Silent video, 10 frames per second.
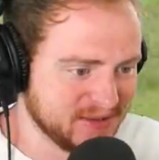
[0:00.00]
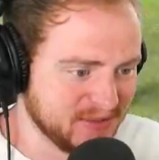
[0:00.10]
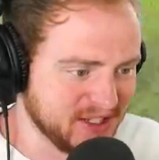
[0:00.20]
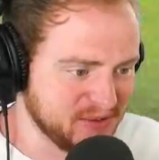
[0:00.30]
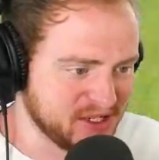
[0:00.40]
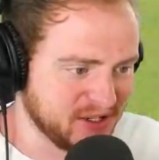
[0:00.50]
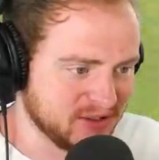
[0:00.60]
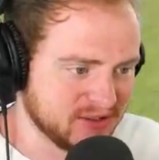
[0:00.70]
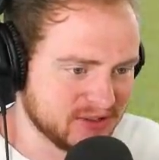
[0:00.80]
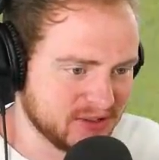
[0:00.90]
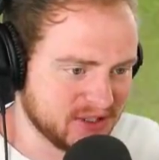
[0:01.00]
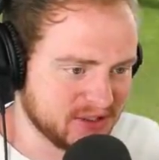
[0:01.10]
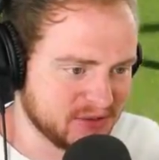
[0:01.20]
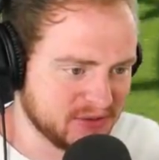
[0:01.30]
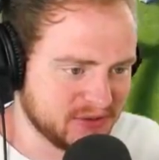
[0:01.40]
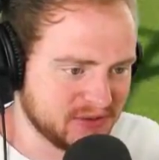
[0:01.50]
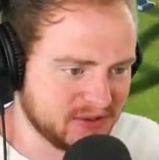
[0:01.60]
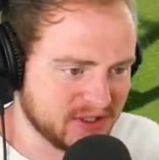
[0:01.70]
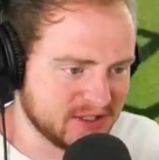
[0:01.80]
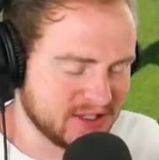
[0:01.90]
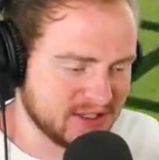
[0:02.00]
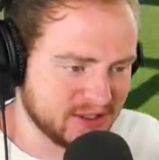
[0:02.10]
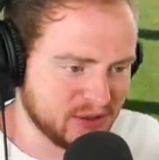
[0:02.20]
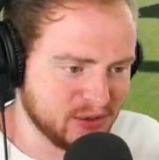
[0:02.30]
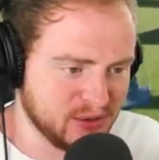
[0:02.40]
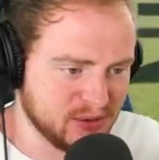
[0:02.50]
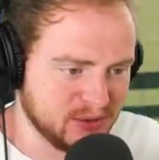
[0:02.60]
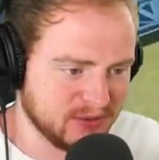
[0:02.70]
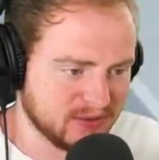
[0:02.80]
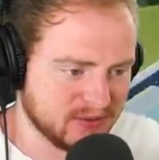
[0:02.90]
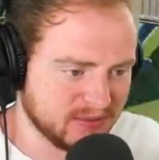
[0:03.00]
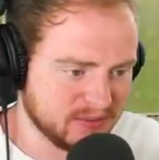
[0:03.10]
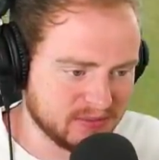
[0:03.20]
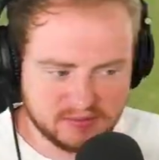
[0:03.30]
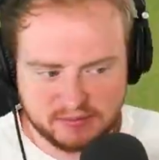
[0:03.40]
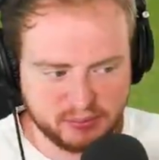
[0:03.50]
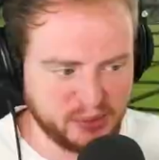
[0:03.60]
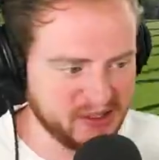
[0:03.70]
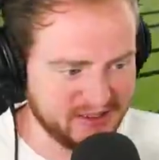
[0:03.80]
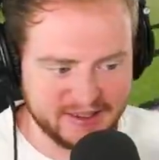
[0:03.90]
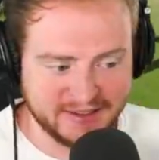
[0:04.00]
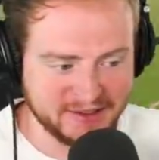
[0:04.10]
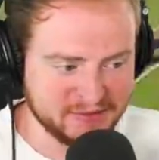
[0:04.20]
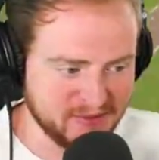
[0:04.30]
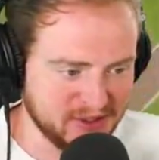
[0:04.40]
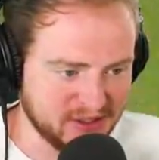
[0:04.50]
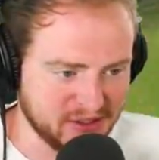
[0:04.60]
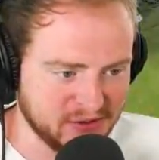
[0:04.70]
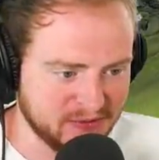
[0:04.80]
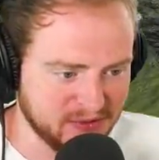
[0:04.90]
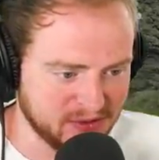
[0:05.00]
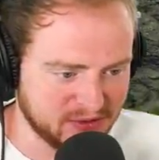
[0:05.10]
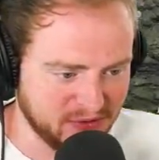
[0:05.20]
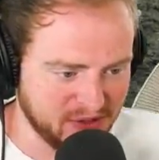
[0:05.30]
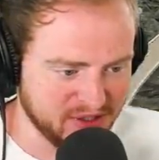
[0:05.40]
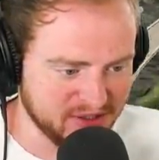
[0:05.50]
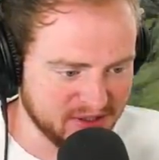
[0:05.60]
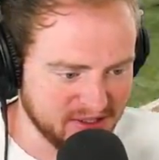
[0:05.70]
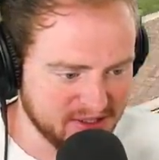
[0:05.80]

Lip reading: But there we go. So it kind of does this little bit here. I don't know. It looks fine.